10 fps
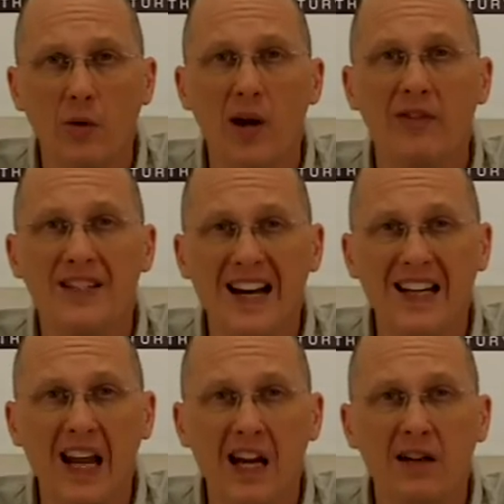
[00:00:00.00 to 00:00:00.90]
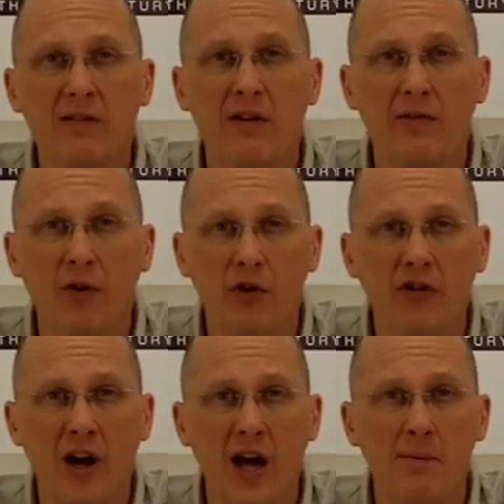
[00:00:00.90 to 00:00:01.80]
We have a dedicated,
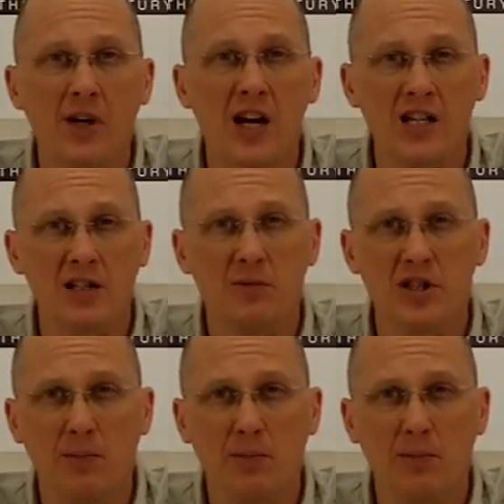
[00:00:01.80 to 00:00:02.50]
full-time customer